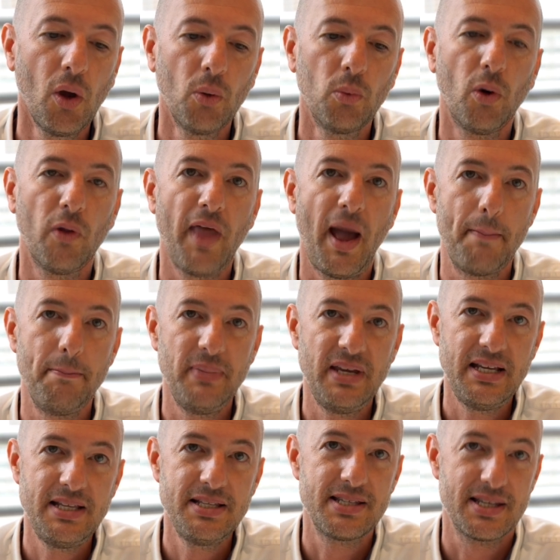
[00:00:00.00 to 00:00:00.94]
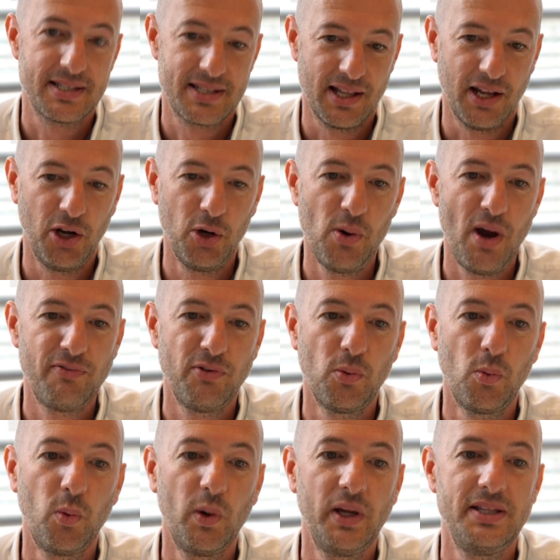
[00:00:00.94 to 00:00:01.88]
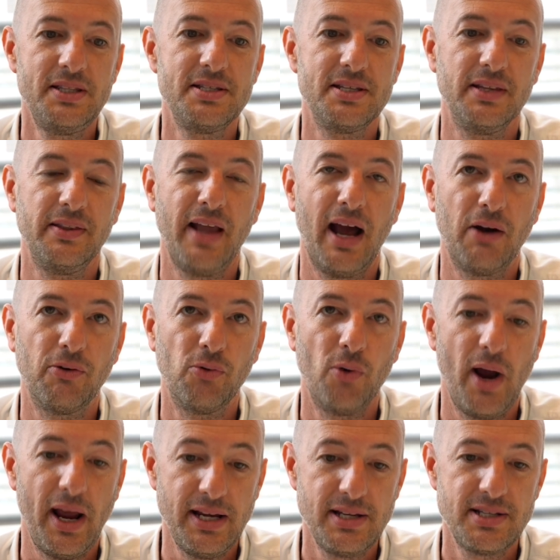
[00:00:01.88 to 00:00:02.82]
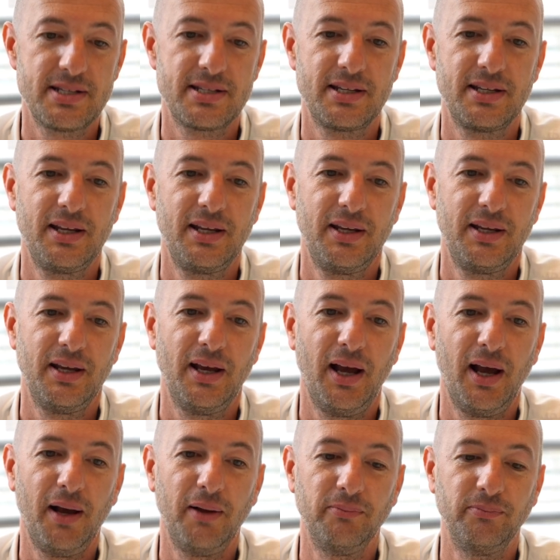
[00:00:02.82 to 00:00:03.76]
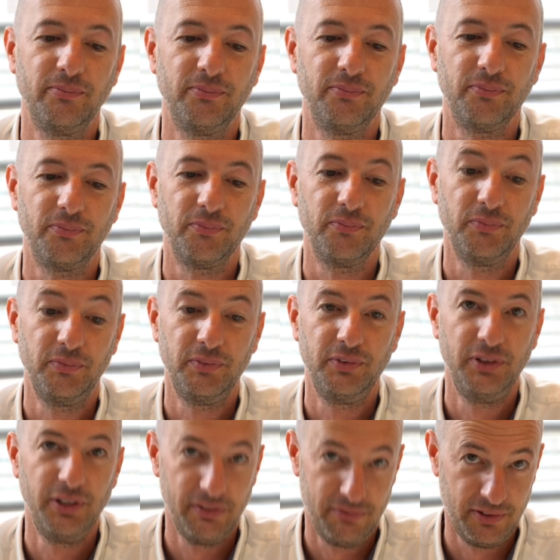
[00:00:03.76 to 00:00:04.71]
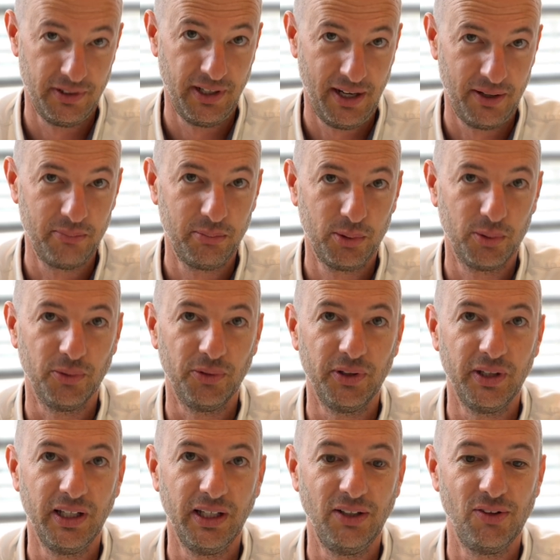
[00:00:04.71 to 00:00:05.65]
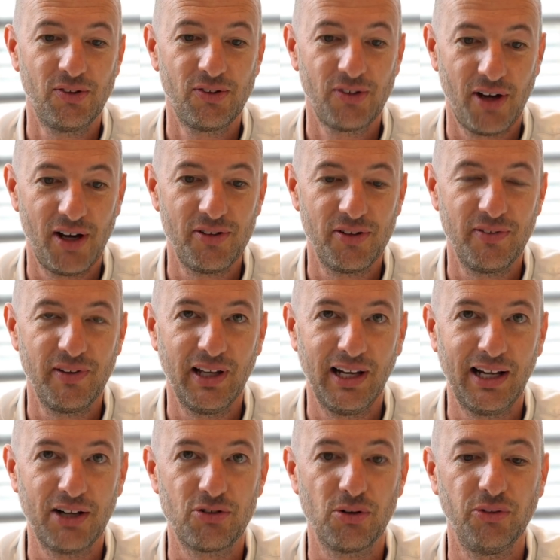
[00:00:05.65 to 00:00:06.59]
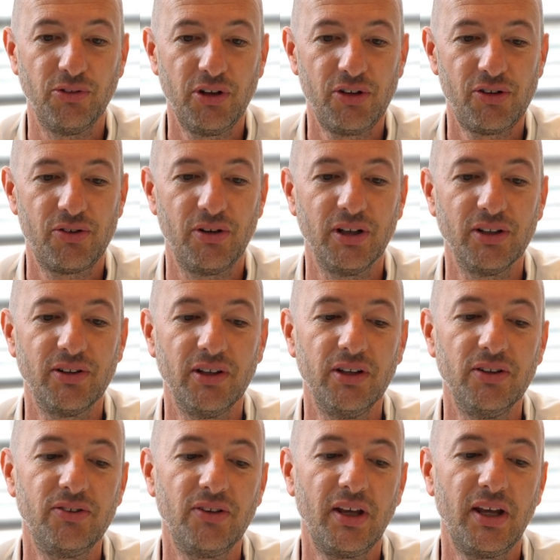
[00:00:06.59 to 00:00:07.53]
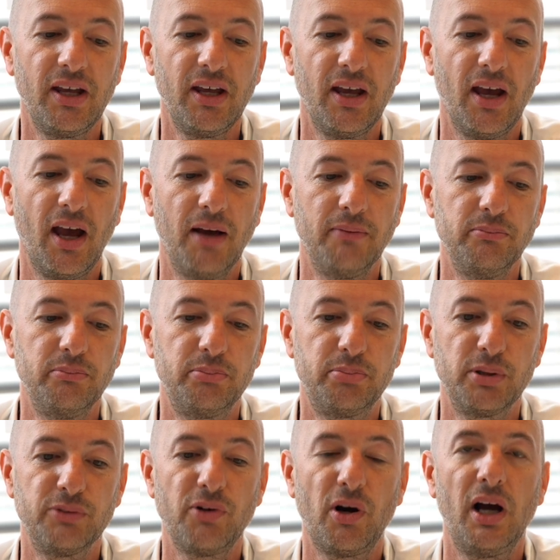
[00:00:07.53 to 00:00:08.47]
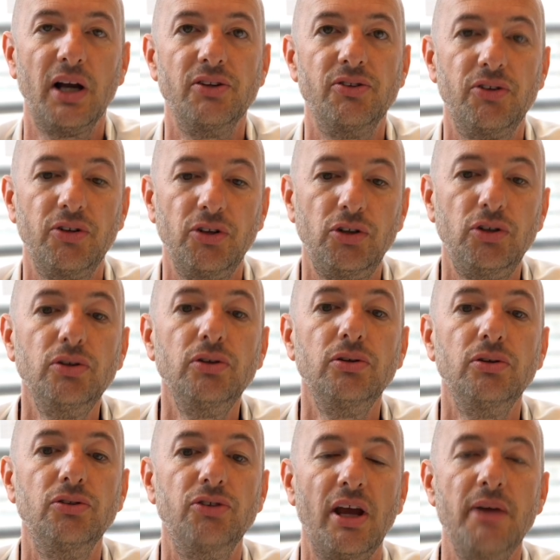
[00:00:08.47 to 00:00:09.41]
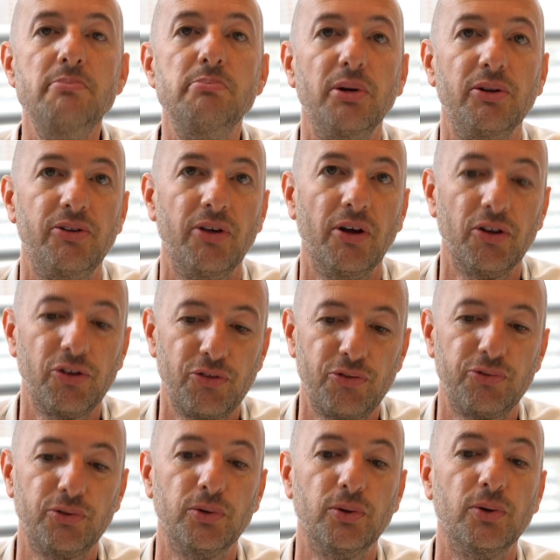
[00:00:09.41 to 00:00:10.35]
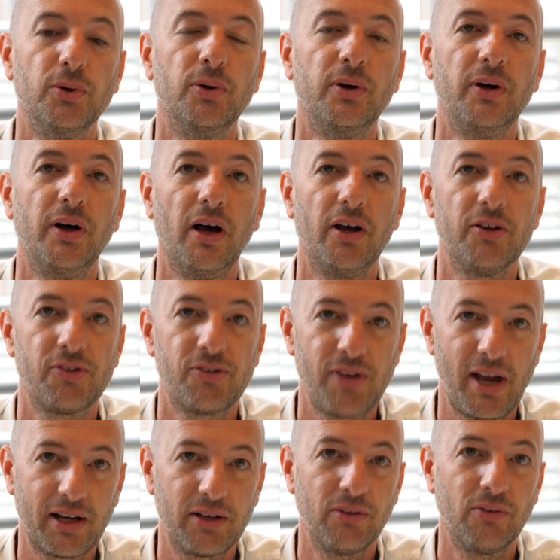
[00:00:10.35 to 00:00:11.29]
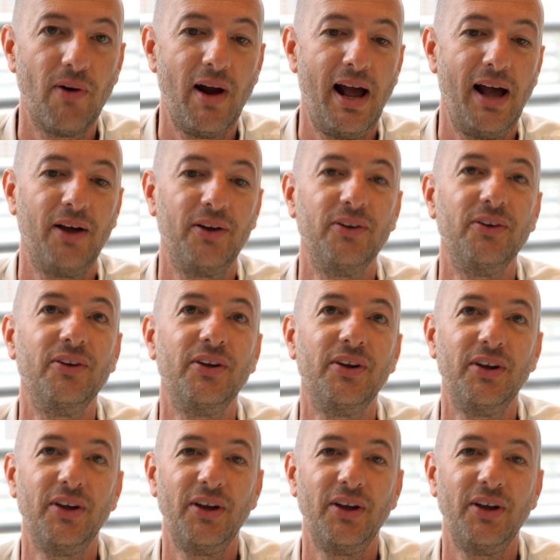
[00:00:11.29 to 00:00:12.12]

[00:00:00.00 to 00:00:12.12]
What that means is that whoever wins in that race, given how important the size of the electoral district is, provides huge impetus for a second round,